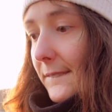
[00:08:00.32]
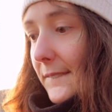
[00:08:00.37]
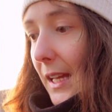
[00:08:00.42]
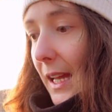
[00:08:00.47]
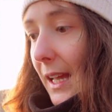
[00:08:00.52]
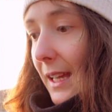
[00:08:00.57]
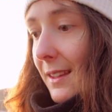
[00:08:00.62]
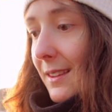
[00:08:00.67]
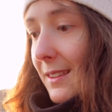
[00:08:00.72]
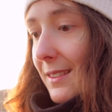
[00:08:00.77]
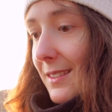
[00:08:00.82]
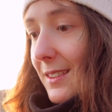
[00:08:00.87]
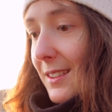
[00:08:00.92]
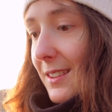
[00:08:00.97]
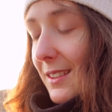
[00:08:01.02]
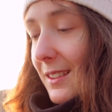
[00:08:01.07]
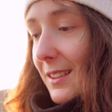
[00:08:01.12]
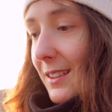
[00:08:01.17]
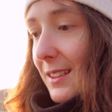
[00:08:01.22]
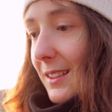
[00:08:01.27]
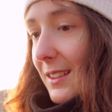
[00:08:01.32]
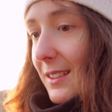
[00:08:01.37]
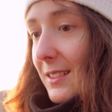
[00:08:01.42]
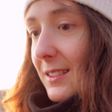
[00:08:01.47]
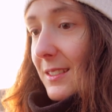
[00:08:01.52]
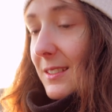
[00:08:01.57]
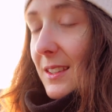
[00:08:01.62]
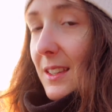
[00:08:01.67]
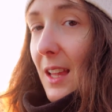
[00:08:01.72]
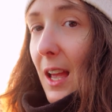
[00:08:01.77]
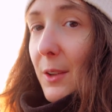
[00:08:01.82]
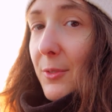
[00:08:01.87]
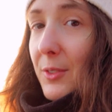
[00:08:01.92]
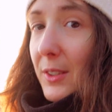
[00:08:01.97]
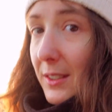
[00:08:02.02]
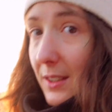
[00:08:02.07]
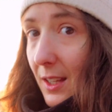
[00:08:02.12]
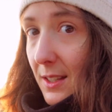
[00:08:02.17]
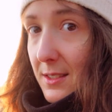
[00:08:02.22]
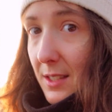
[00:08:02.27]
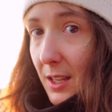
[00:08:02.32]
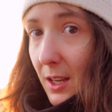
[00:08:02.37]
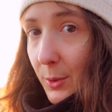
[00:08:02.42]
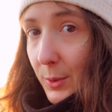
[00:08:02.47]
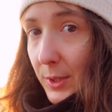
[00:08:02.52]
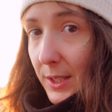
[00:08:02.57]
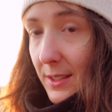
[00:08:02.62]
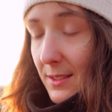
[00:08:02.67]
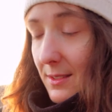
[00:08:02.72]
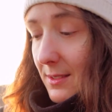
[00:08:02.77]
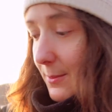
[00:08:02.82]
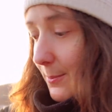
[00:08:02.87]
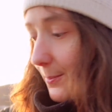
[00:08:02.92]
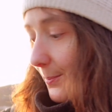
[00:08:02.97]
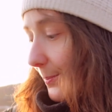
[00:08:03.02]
And I think that's how it is.